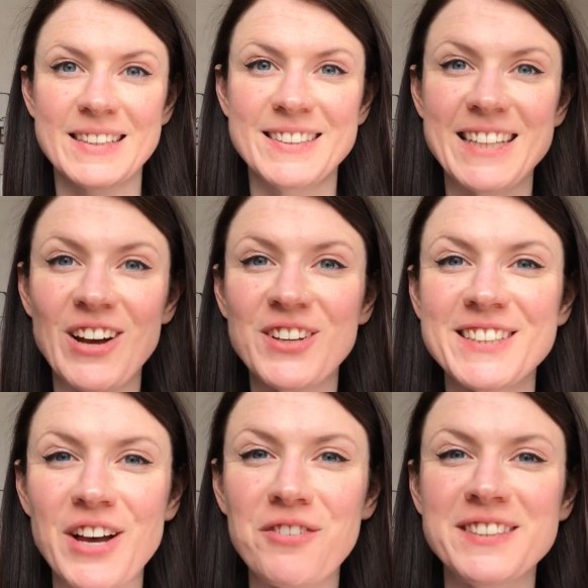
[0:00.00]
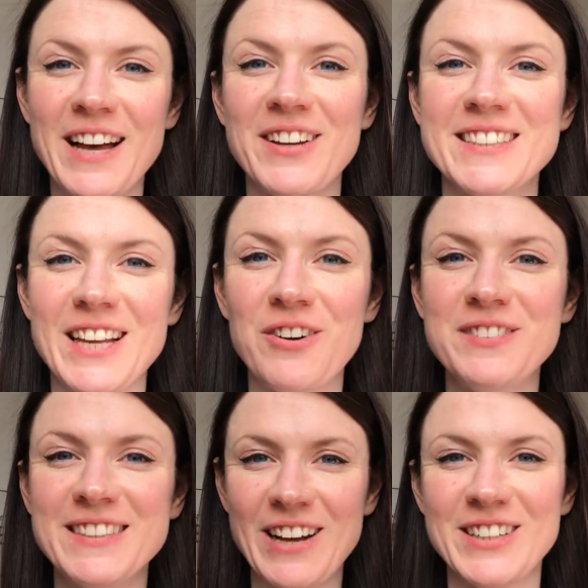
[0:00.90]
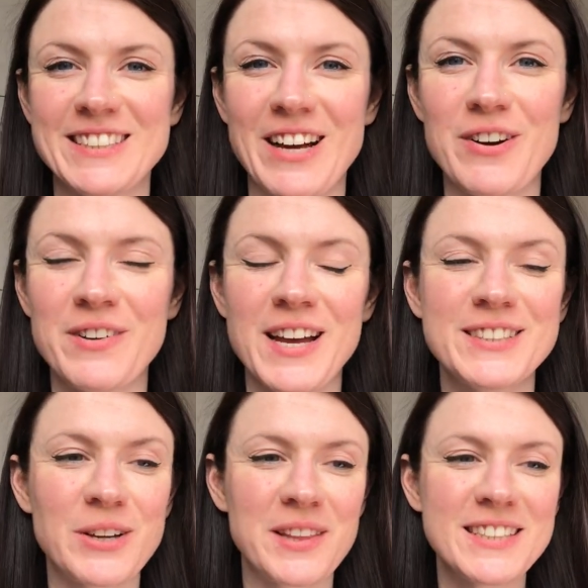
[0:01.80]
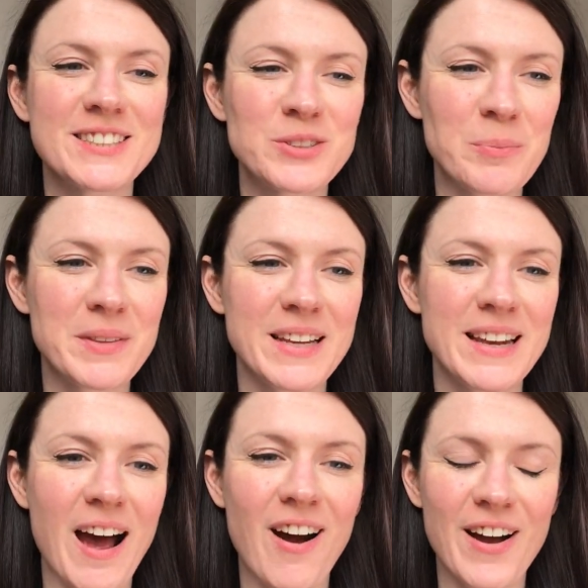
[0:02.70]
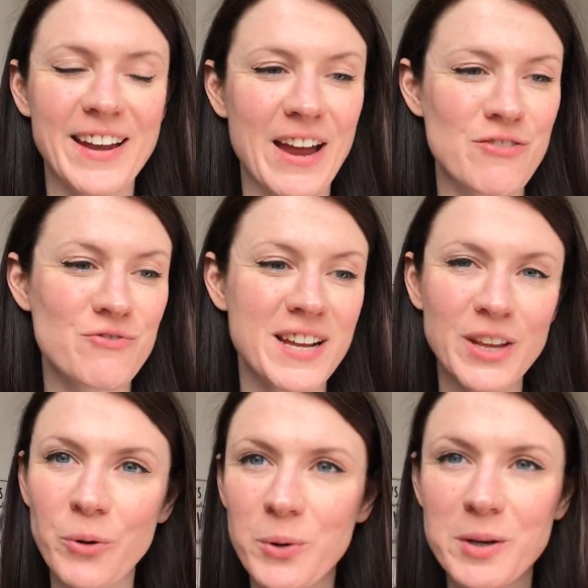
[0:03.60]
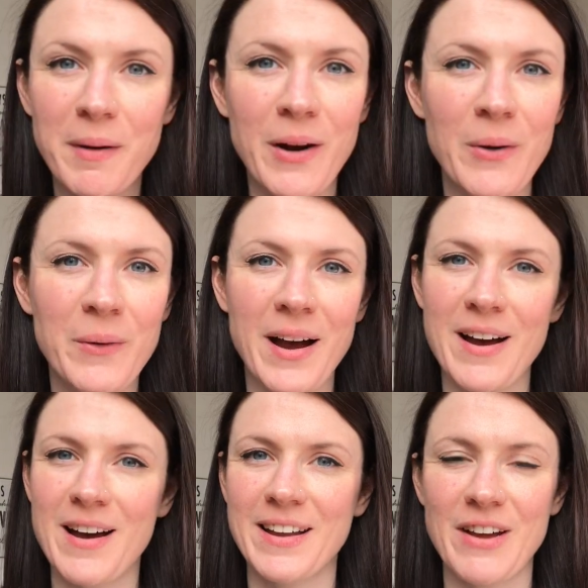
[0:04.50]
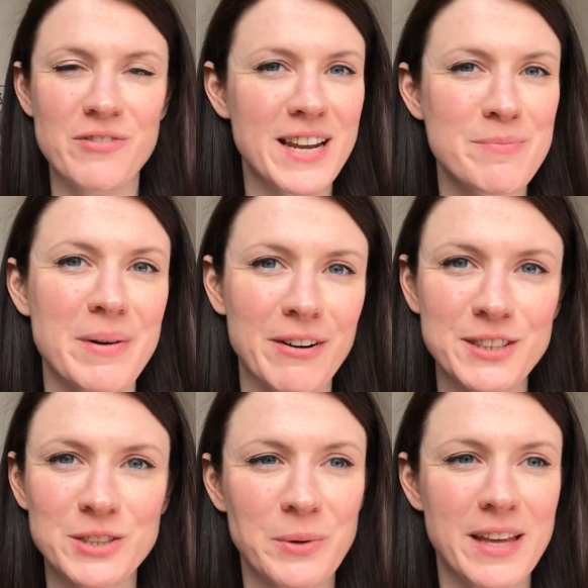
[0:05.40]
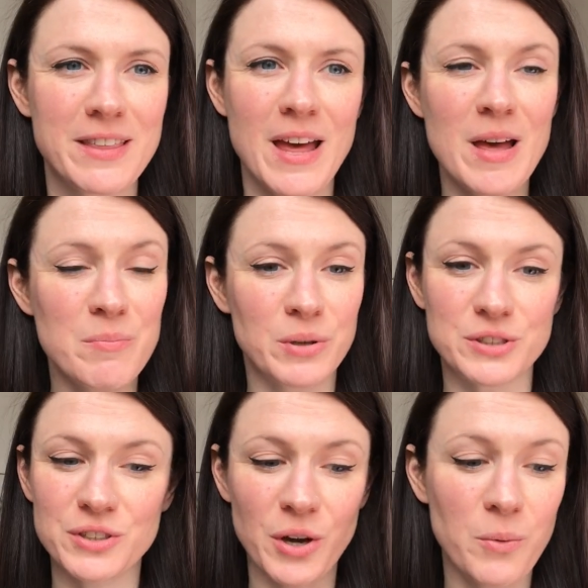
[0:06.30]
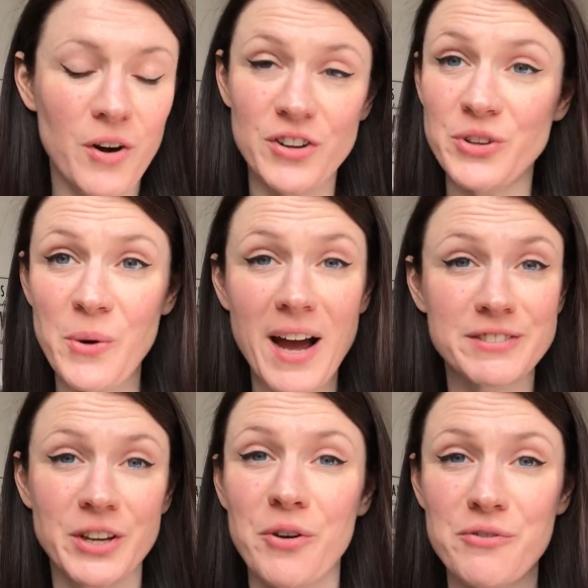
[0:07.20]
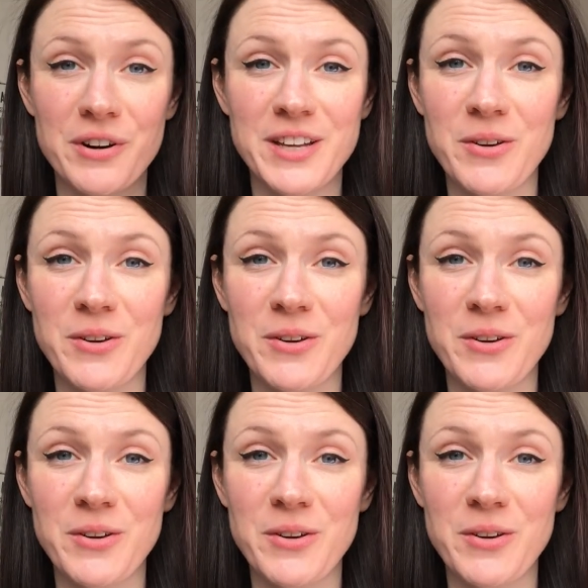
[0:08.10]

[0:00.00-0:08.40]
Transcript: Sell yourself, sell yourself, sell yourself. So this is something I get really awkward about, uh, get really embarrassed with, but you know what? You have to go for it.